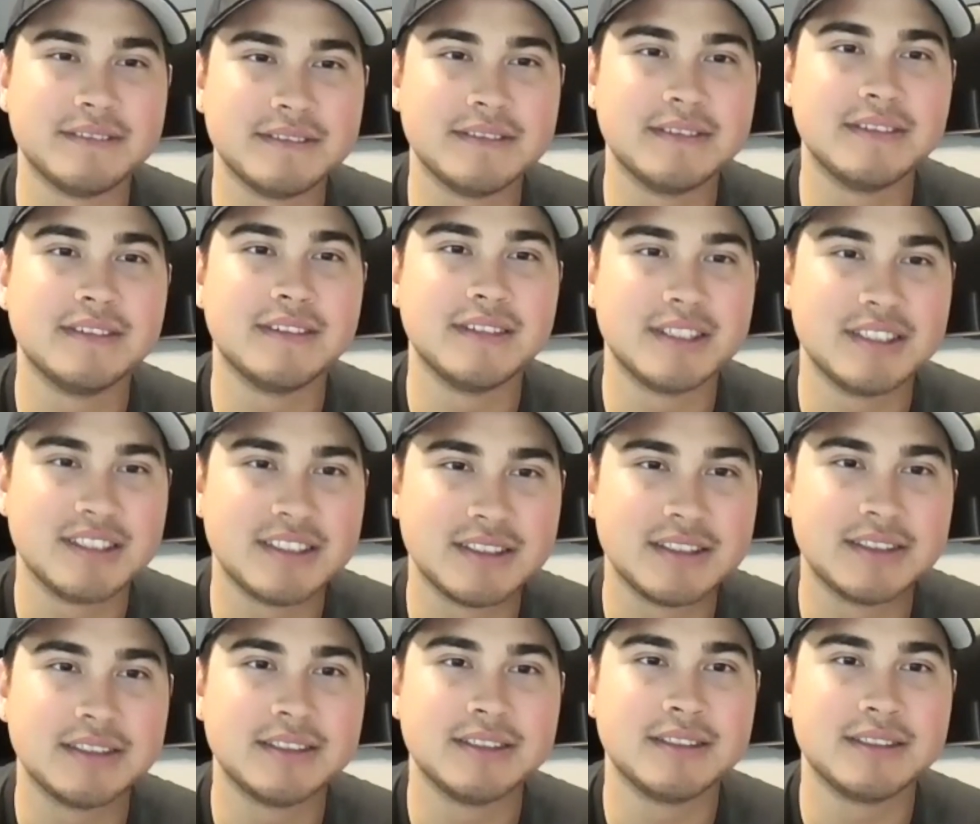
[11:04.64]
So those are
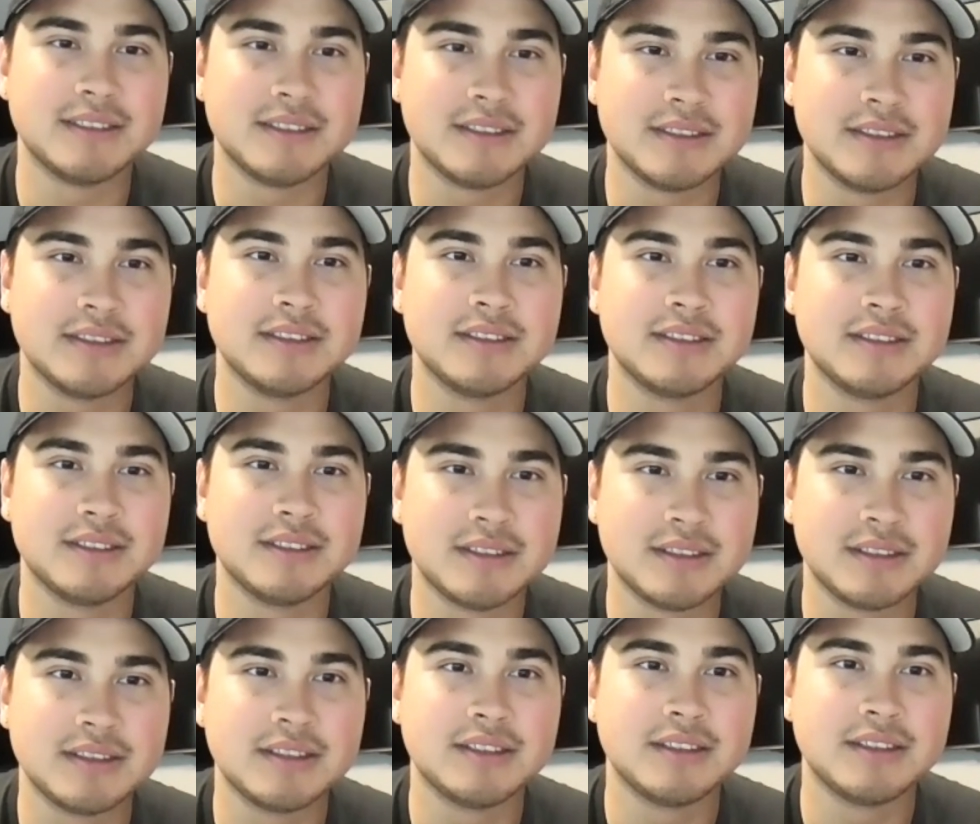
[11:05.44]
my core, like
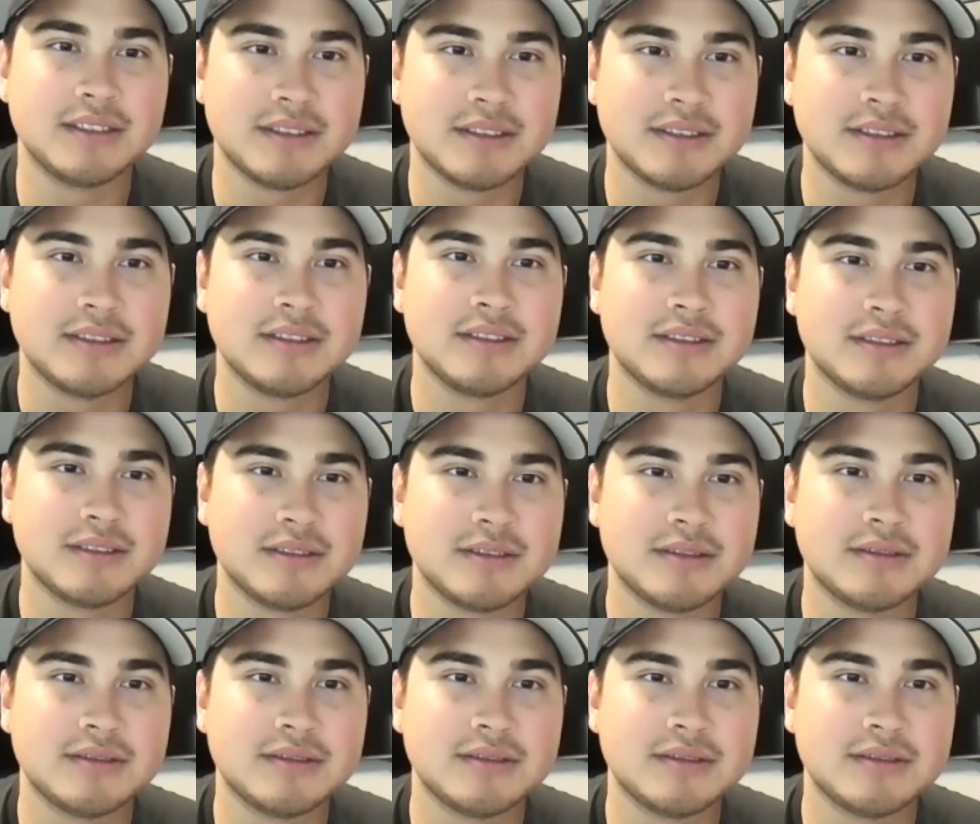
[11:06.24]
my core